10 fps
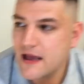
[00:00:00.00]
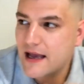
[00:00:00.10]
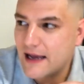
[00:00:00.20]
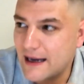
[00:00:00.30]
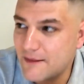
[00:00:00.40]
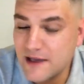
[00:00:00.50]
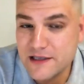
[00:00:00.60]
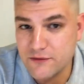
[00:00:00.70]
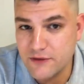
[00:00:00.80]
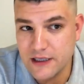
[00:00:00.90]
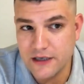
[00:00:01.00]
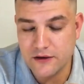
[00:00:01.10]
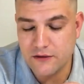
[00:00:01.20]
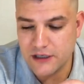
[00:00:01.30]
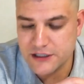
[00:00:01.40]
that's a really
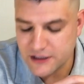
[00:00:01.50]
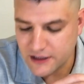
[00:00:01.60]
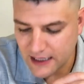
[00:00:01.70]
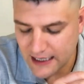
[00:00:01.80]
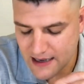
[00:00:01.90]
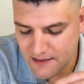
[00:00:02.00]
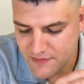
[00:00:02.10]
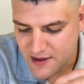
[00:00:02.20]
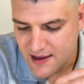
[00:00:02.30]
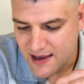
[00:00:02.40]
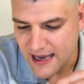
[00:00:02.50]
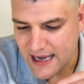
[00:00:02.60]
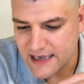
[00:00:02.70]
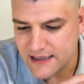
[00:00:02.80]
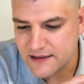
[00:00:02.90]
good question.
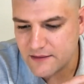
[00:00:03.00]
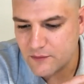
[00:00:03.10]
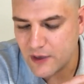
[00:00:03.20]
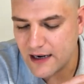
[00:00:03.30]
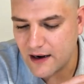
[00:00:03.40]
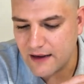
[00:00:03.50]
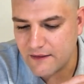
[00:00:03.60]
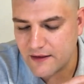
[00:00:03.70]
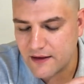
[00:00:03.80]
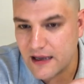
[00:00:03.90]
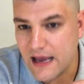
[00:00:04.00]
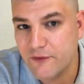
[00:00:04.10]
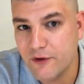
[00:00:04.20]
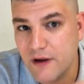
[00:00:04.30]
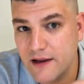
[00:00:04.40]
And
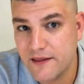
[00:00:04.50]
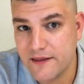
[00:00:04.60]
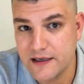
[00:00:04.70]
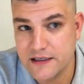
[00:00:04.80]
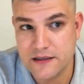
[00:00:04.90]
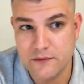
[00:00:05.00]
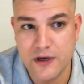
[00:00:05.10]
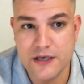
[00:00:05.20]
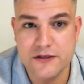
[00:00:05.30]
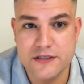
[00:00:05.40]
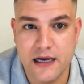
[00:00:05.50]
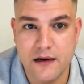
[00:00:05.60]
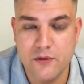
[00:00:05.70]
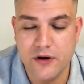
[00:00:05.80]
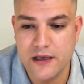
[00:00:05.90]
everyone thinks that when you
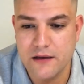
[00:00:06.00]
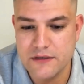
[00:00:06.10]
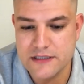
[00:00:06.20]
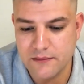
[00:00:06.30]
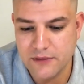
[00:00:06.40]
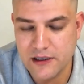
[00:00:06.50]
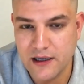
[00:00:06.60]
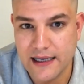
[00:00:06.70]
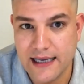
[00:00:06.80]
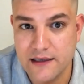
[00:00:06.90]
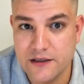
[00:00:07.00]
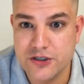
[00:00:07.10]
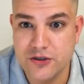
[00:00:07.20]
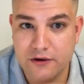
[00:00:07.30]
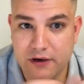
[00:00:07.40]
start working with someone like Alan
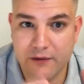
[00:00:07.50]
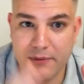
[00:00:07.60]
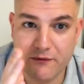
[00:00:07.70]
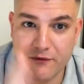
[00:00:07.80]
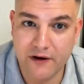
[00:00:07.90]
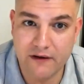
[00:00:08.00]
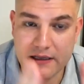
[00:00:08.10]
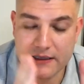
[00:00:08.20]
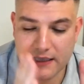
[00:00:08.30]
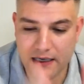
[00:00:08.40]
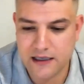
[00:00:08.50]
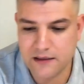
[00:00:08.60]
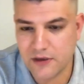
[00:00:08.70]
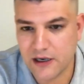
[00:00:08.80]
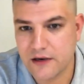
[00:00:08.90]
Sugar, and I've been very lucky
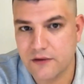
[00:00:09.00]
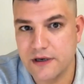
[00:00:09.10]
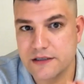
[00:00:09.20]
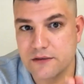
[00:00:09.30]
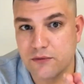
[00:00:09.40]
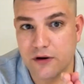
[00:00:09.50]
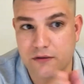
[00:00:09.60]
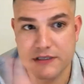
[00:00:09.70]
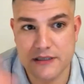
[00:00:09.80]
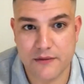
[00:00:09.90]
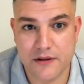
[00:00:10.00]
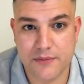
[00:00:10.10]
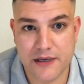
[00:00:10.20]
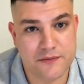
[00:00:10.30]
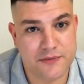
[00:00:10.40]
in my career to work with some of the
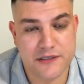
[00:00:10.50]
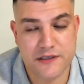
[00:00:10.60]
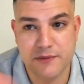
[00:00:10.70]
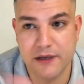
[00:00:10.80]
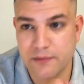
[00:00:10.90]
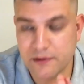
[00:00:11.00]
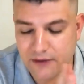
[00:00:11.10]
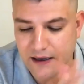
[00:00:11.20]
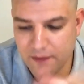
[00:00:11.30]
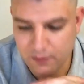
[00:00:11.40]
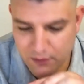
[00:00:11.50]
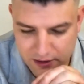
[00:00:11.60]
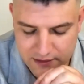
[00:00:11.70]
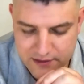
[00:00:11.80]
best business people around the world,